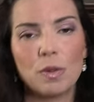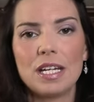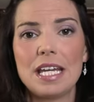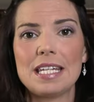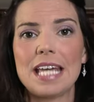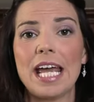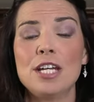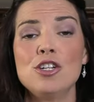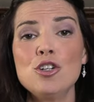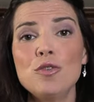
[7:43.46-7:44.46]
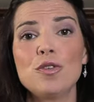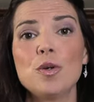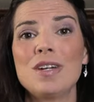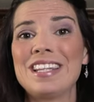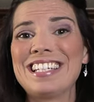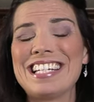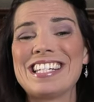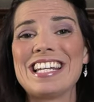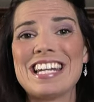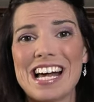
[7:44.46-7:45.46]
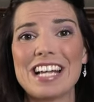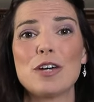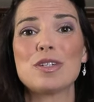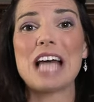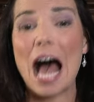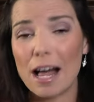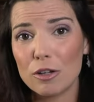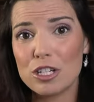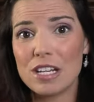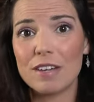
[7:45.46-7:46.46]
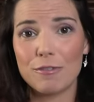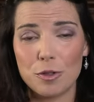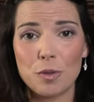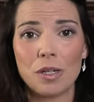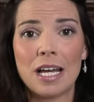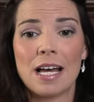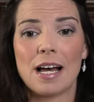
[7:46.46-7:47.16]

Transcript: one is a new food. This is the Nios algae food.